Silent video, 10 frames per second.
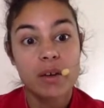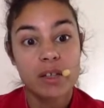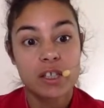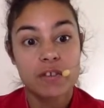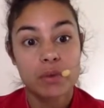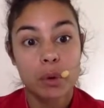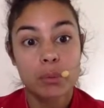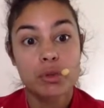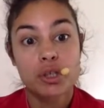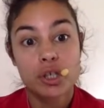This is
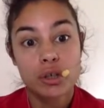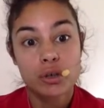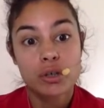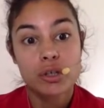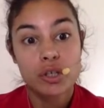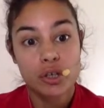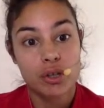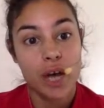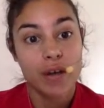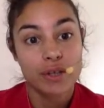from June
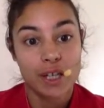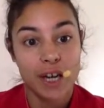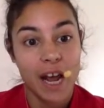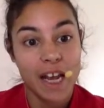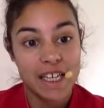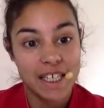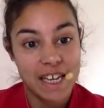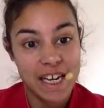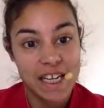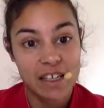
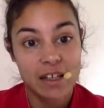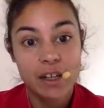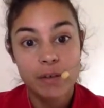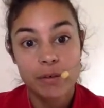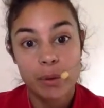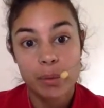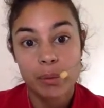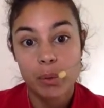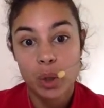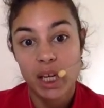2018 from the
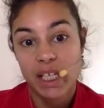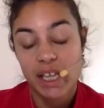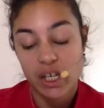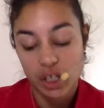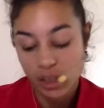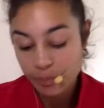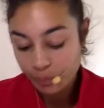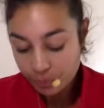morning session.